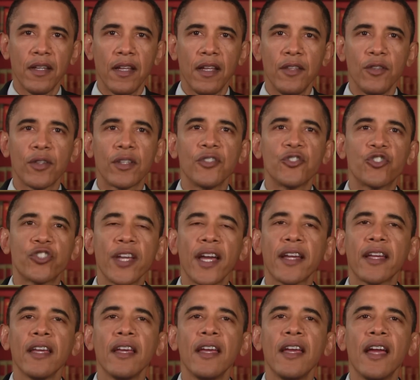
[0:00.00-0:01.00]
and you can
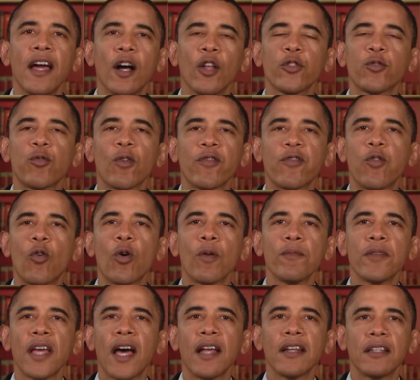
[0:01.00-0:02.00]
check
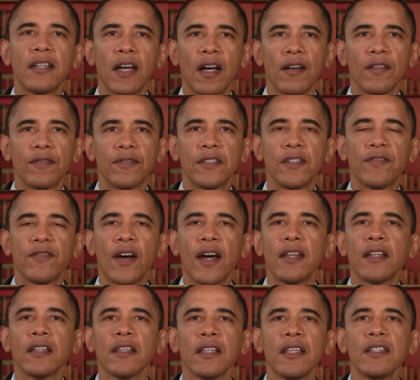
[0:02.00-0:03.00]
healthreform.gov to
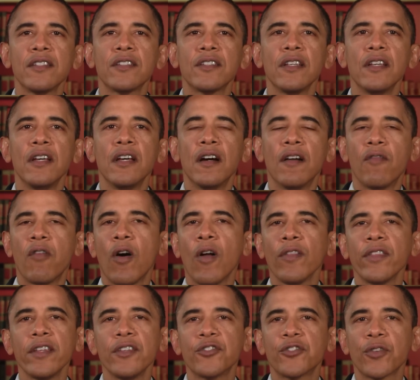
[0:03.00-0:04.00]
find a list of
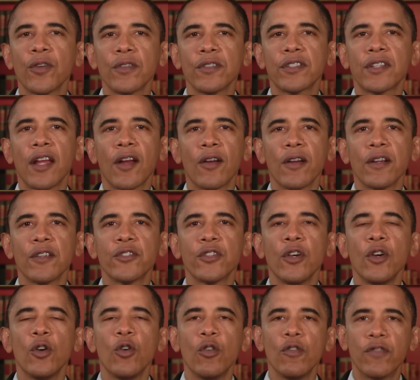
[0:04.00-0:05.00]
all the insurance carriers
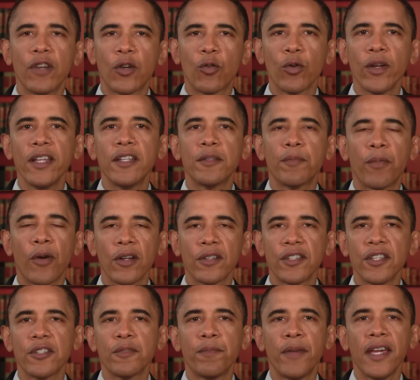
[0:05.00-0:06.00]
who have agreed to
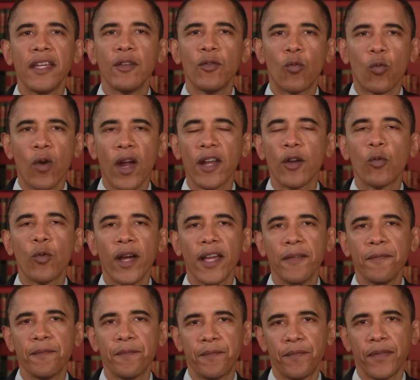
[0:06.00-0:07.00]
participate right
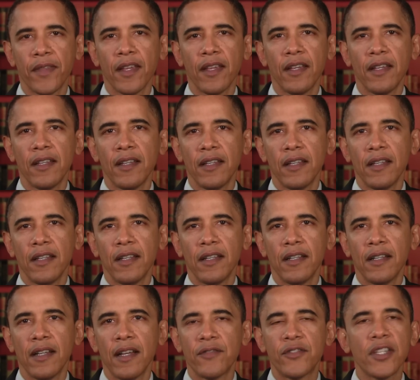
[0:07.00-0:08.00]
away.
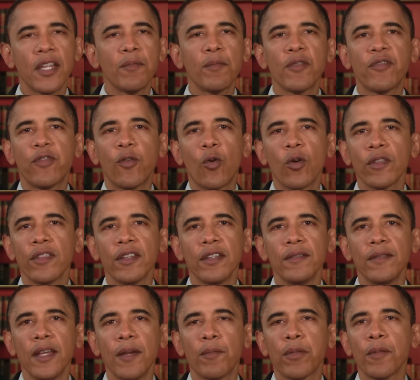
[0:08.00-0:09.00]
I've said before
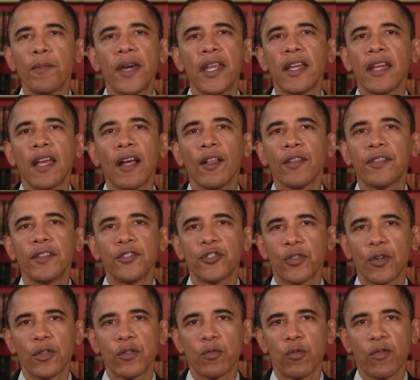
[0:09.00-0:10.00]
that implementing health
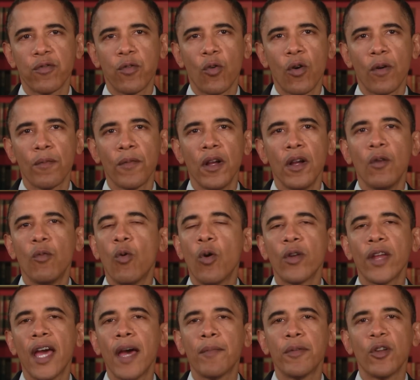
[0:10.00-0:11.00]
insurance reform
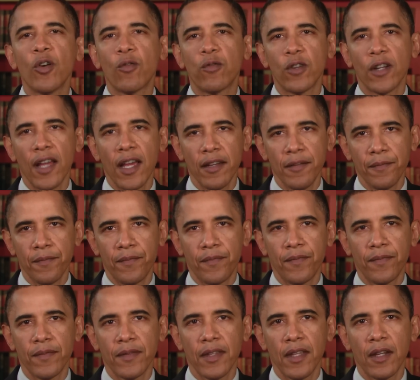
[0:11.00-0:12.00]
won't happen overnight,
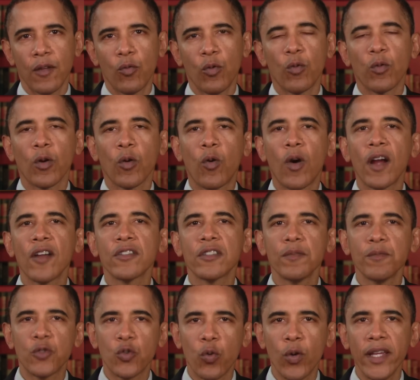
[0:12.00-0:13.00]
and it will require
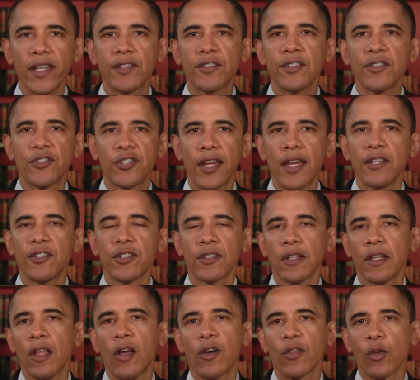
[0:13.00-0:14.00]
some tweaks and changes
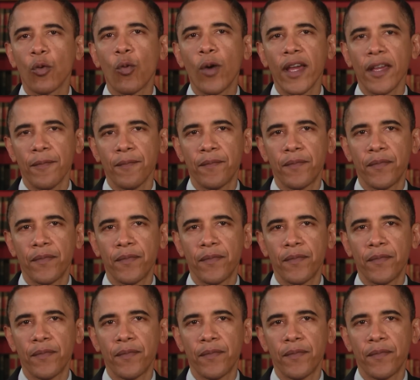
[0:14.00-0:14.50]
along the way.